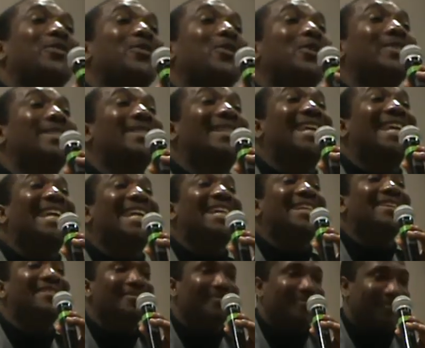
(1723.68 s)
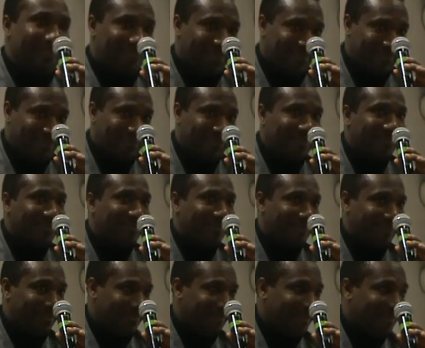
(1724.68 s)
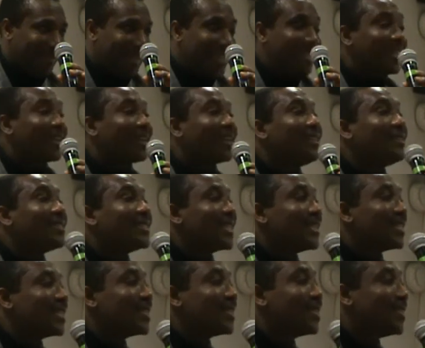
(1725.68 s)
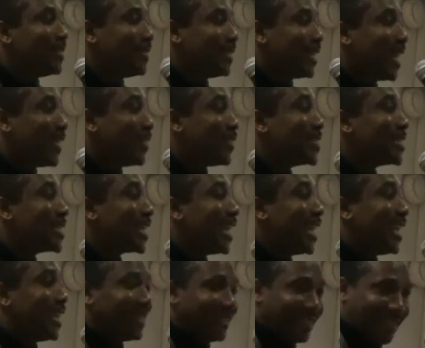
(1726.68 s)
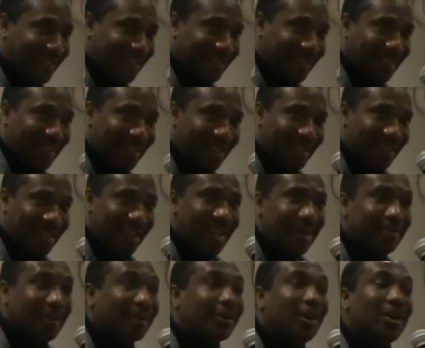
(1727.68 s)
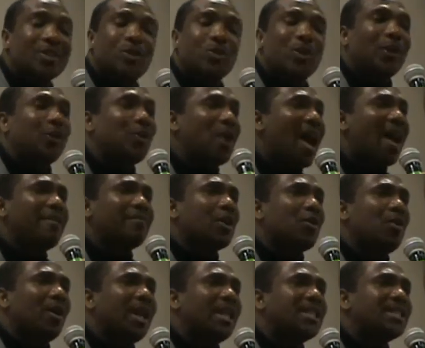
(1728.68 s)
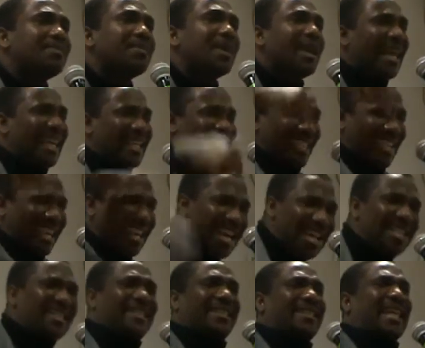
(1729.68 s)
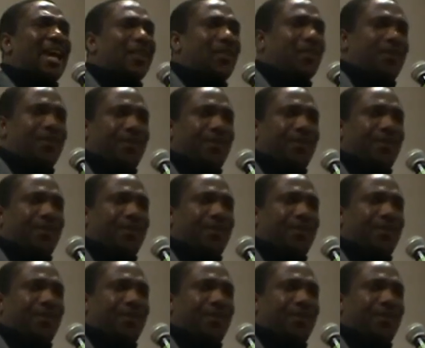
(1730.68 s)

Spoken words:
your skin. Mm-hmm. He's closest to you than your skin. Because when you have the Holy Spirit, He's inside of